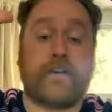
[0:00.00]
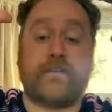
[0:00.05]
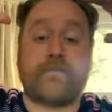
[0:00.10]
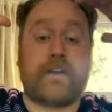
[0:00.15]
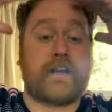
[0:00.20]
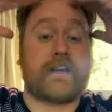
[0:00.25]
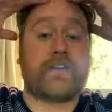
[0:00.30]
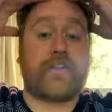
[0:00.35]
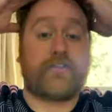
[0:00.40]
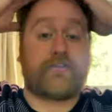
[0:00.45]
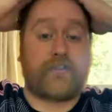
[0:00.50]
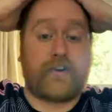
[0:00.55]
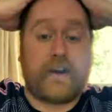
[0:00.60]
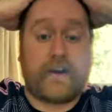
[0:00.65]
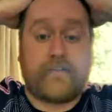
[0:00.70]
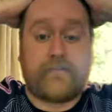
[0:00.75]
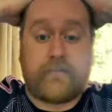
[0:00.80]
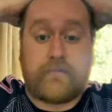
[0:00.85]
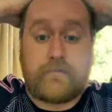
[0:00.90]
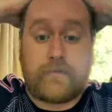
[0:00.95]
It's three
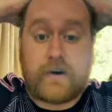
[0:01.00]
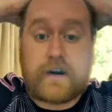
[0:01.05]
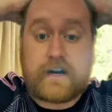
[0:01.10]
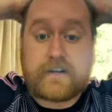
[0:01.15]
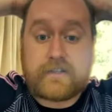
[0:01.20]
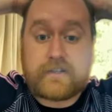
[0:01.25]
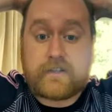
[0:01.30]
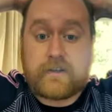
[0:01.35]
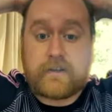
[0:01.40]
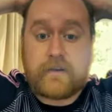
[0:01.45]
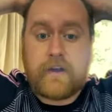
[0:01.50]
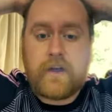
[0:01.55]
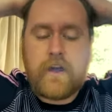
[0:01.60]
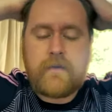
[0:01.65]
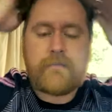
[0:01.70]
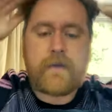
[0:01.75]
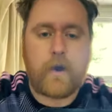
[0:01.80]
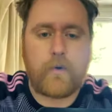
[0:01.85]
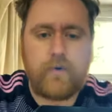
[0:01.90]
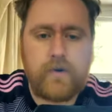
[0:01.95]
for Morata.
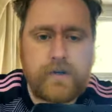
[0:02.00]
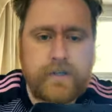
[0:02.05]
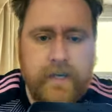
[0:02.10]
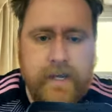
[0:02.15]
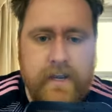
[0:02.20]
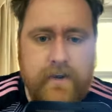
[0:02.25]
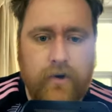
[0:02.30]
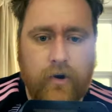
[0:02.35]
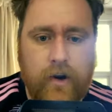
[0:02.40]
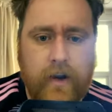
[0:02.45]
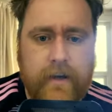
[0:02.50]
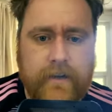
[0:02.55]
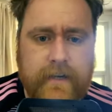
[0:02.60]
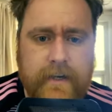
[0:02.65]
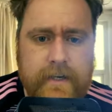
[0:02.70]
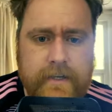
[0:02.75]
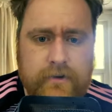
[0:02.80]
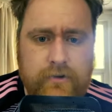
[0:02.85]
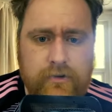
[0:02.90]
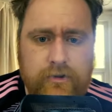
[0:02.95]
Mate, I want to say did
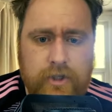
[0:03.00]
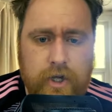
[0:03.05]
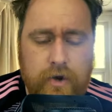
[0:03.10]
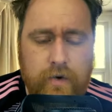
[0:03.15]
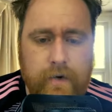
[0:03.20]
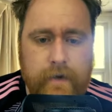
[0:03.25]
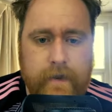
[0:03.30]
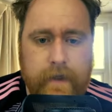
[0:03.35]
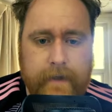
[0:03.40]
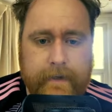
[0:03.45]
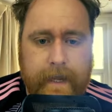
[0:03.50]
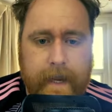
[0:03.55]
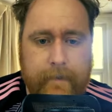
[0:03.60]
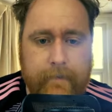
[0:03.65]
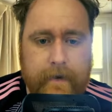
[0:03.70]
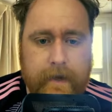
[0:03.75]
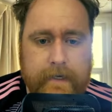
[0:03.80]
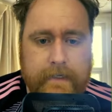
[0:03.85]
he score two in that game against